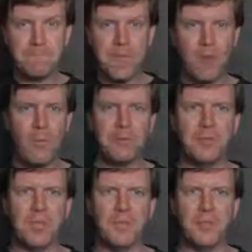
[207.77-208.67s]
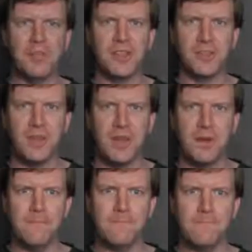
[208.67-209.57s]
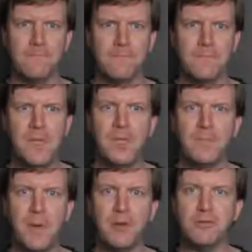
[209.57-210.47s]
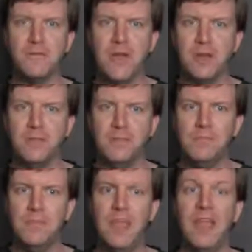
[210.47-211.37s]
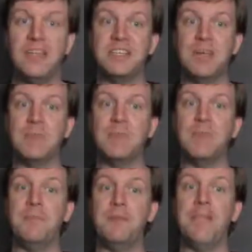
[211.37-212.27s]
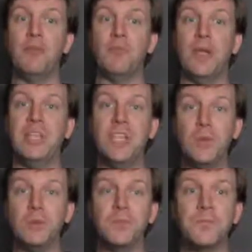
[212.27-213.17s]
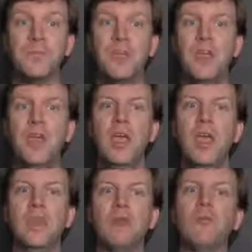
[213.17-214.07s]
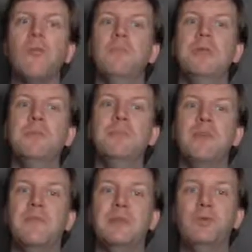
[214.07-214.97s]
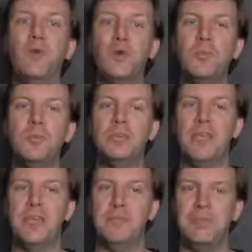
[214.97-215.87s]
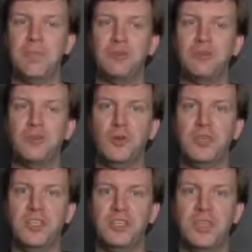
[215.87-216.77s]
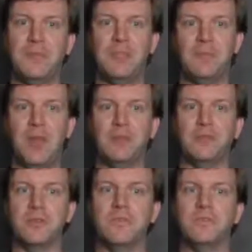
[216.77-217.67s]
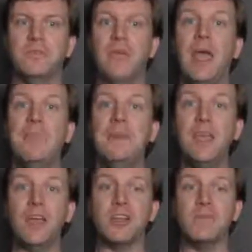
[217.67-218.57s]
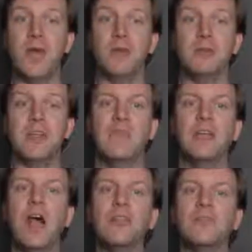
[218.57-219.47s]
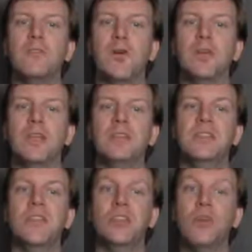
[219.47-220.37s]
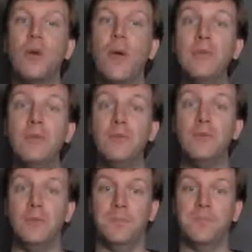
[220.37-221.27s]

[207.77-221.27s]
I rather think I've lost the thread here. Spiders are vital, and some of them can be downright cute. There are memes of adorable yet misunderstood little jumping spiders, and peacock spiders have colorful markings that can look quite beautiful.